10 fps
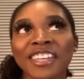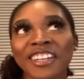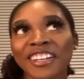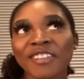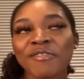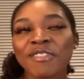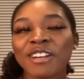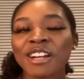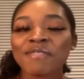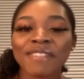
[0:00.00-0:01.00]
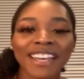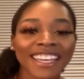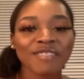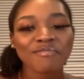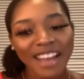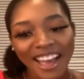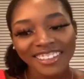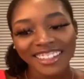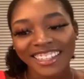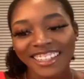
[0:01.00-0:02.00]
here wearing my hair
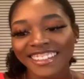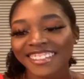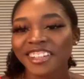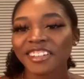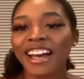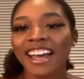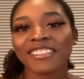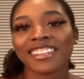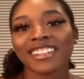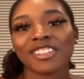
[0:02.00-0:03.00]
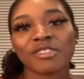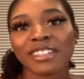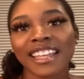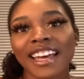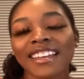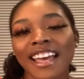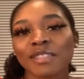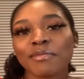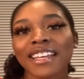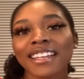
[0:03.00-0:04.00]
proudly. So I really enjoyed that
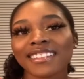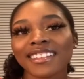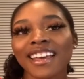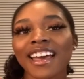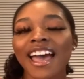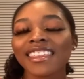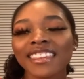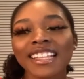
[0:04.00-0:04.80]
aspect. I think that's